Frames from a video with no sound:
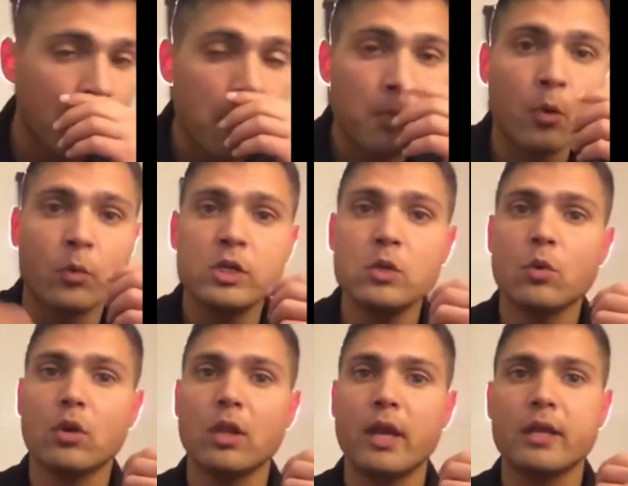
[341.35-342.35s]
But when you were
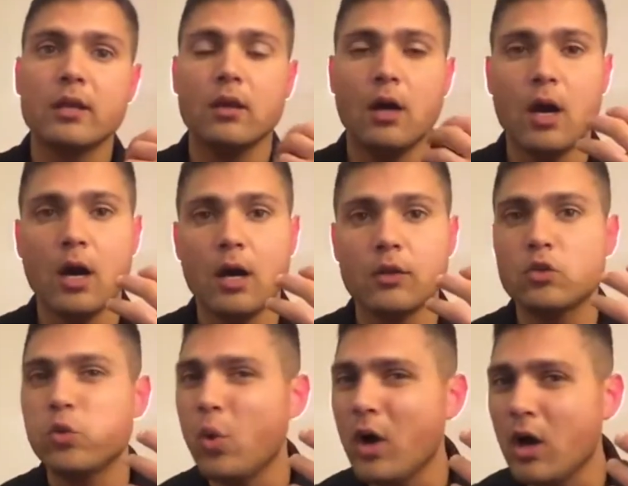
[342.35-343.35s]
like uh,
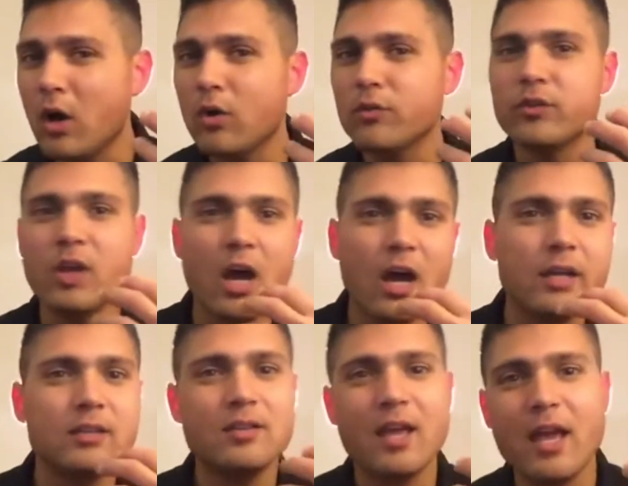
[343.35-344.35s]
twelve, nine,
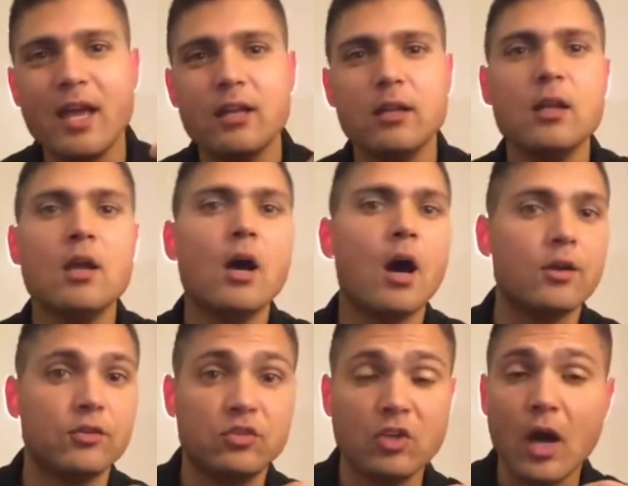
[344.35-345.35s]
ten,
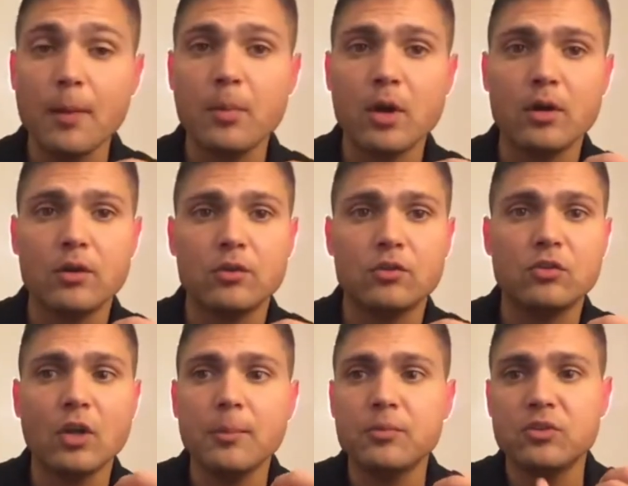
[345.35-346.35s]
sub,
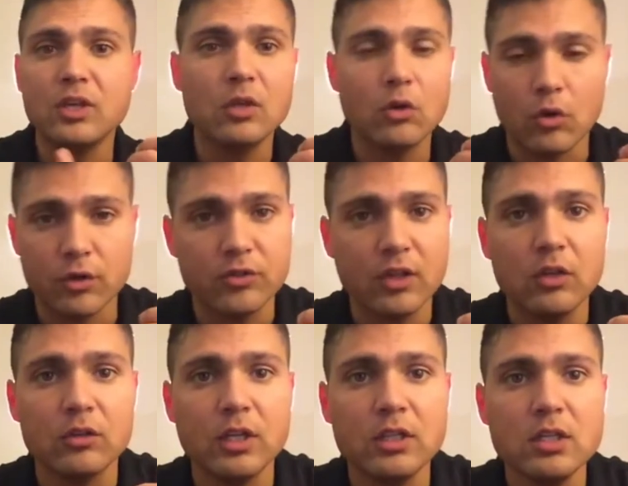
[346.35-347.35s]
sub single or single
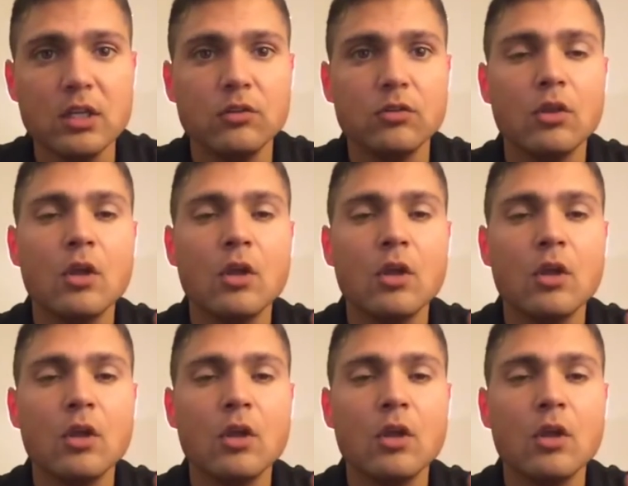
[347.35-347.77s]
digits,